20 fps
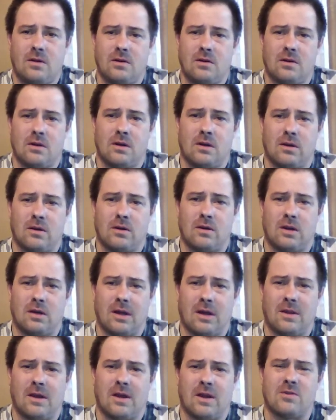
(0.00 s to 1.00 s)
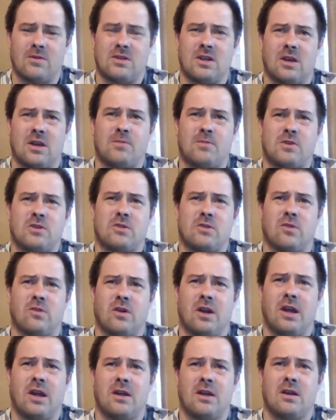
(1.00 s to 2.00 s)
I think it was the episode where
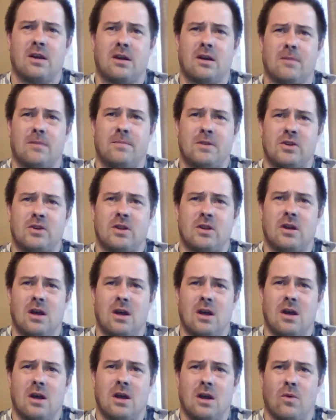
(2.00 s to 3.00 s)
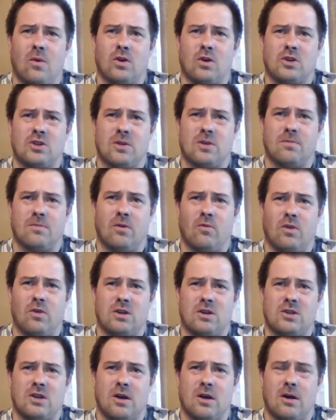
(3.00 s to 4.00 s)
Hank was
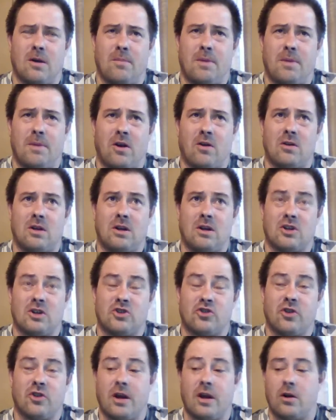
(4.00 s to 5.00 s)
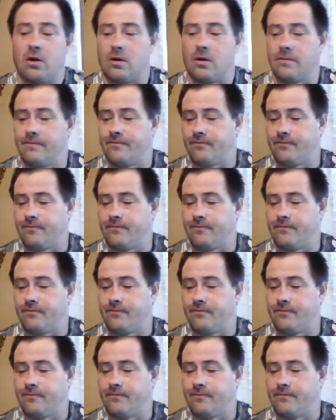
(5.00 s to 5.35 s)
apparently a traitor.